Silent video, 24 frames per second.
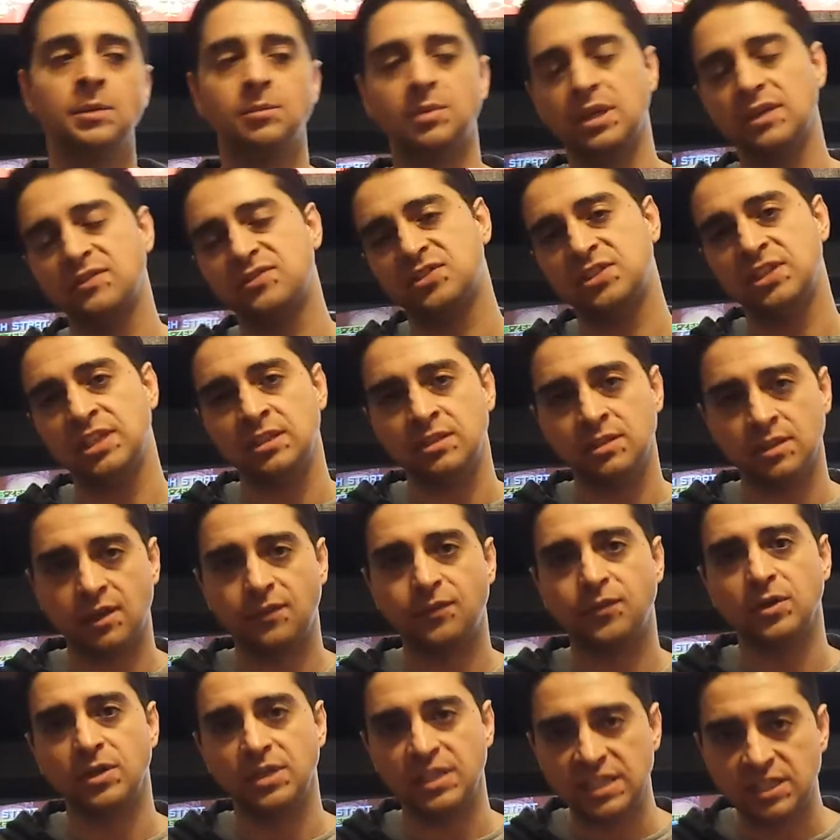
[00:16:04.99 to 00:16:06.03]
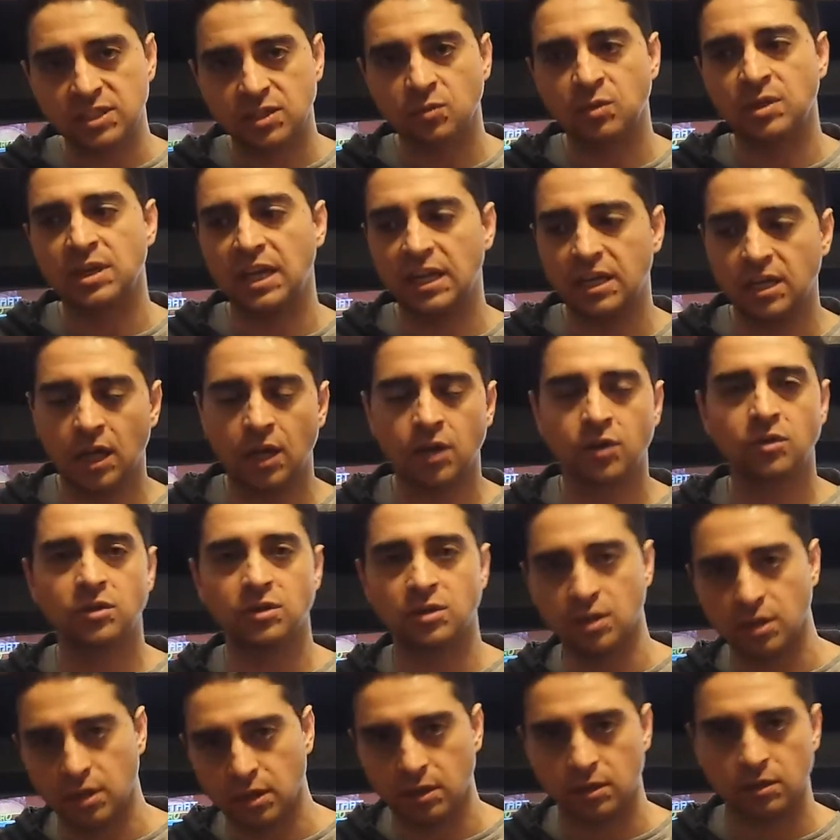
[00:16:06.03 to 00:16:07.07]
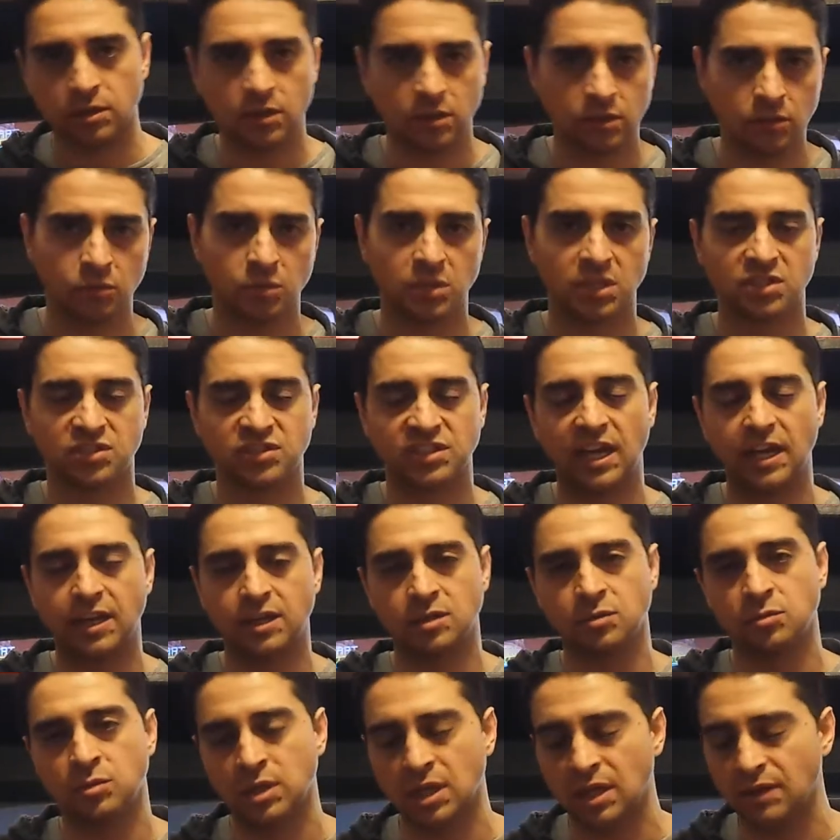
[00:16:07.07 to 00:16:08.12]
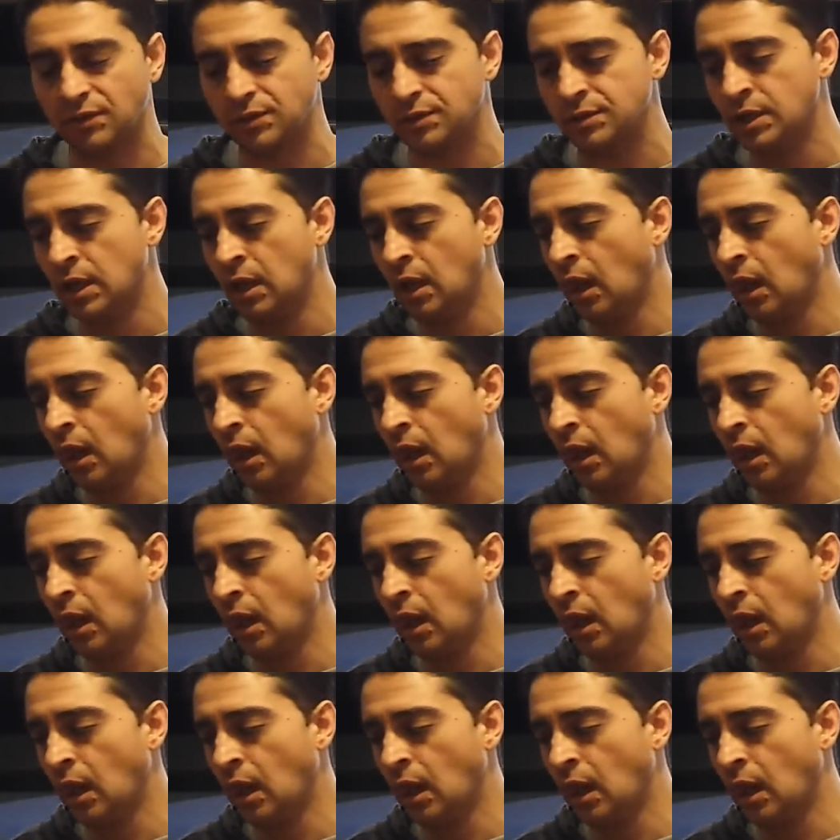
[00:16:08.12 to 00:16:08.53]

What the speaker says: but I've seen, like, for a decent one, $800, with a side or whatever.